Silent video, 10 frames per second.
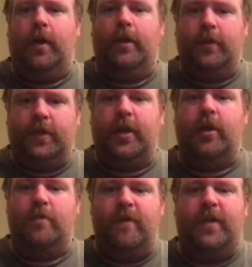There's
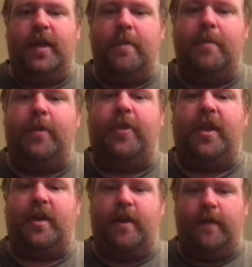another movie that made me
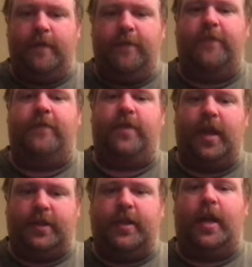think of
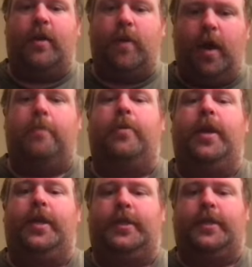that's not A Quiet
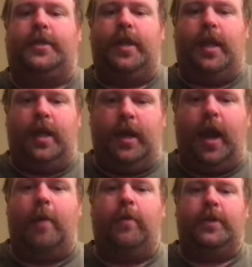Place, and
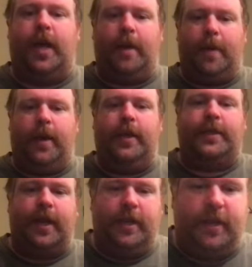I will talk about it. Let's
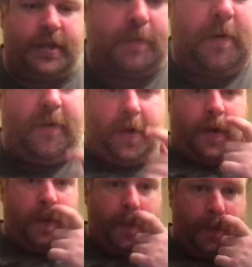get into this movie.
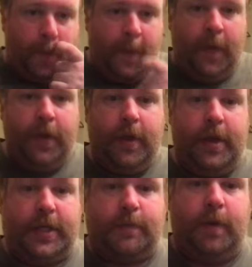In
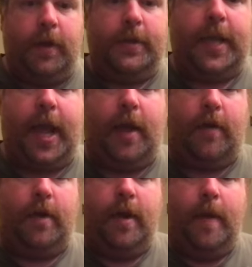a small
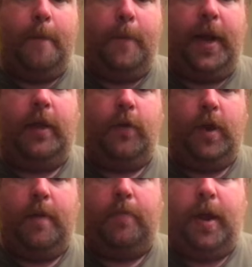town,
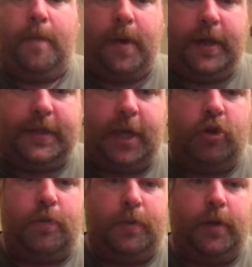Mallory, played by
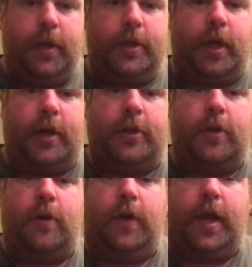Sandra Bullock, talks
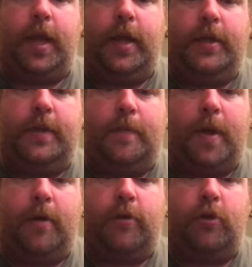to her kids
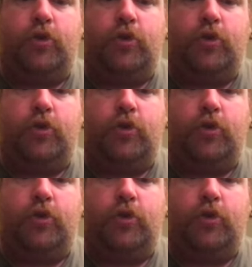about their